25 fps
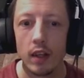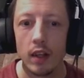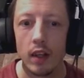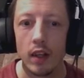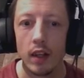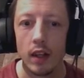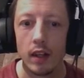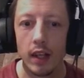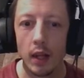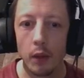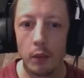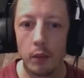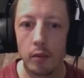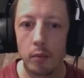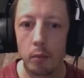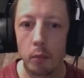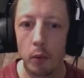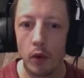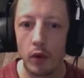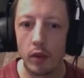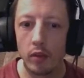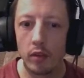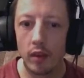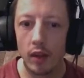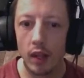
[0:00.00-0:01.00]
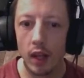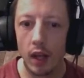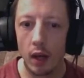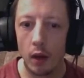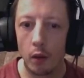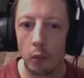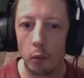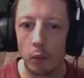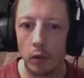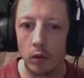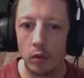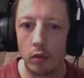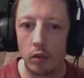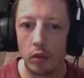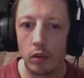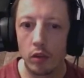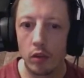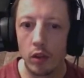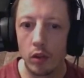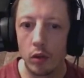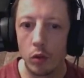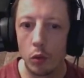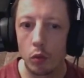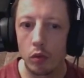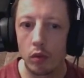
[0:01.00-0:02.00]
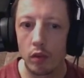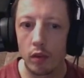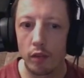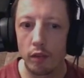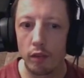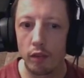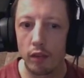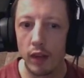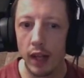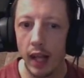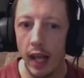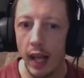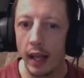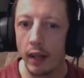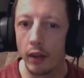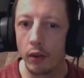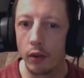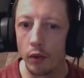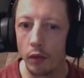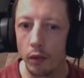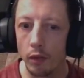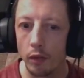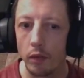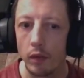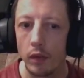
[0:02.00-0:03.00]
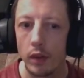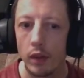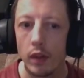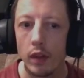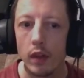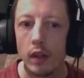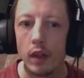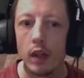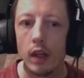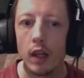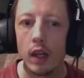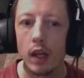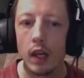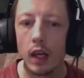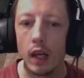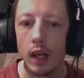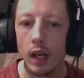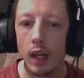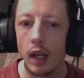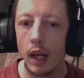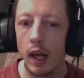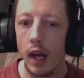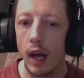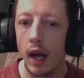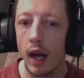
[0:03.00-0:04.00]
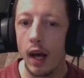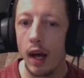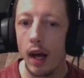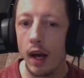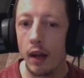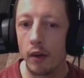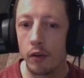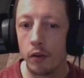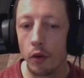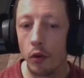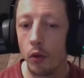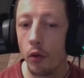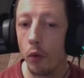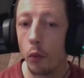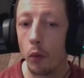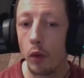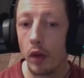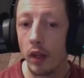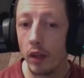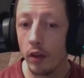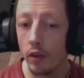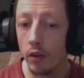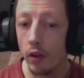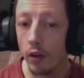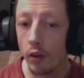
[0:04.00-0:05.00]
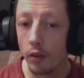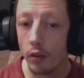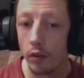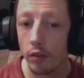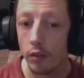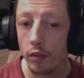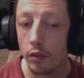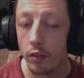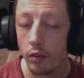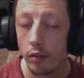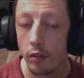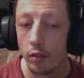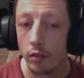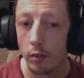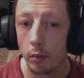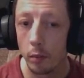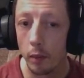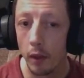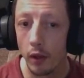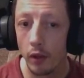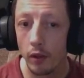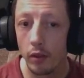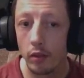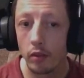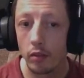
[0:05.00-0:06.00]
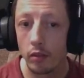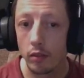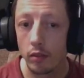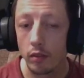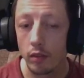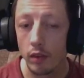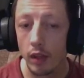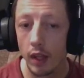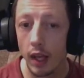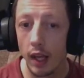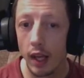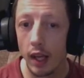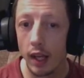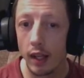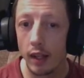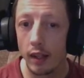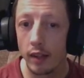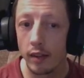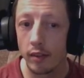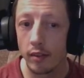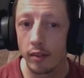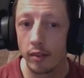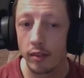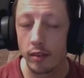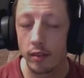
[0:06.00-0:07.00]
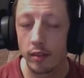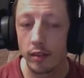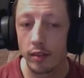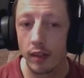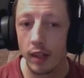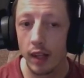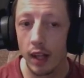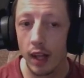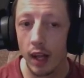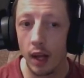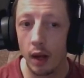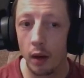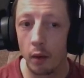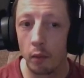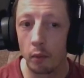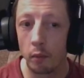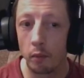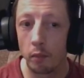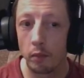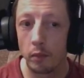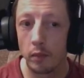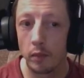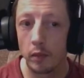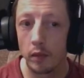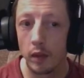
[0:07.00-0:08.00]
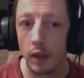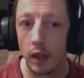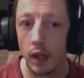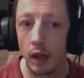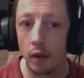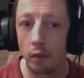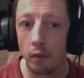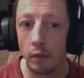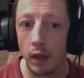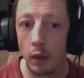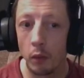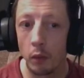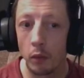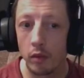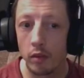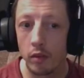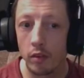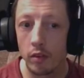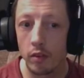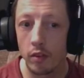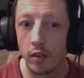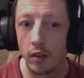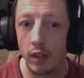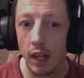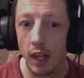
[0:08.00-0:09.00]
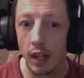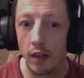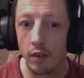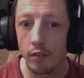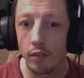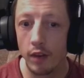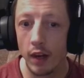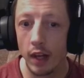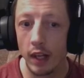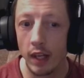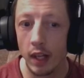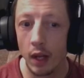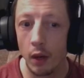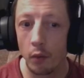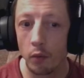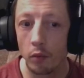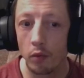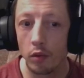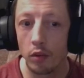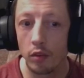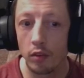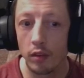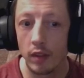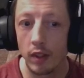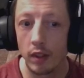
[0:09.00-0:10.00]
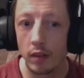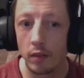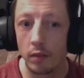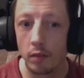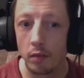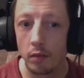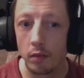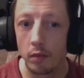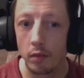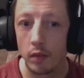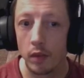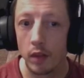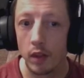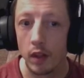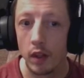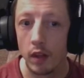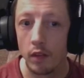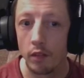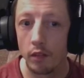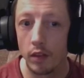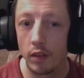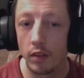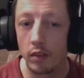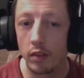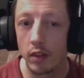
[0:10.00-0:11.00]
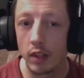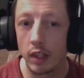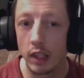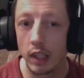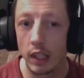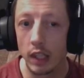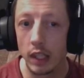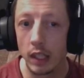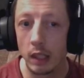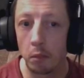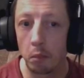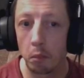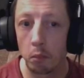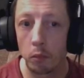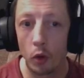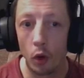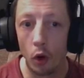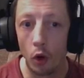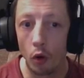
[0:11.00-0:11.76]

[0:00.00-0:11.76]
Now at this point, I wanted to use the flare gun. I don't know what it does, to be honest, and I really wanted to kind of find out, does it physically call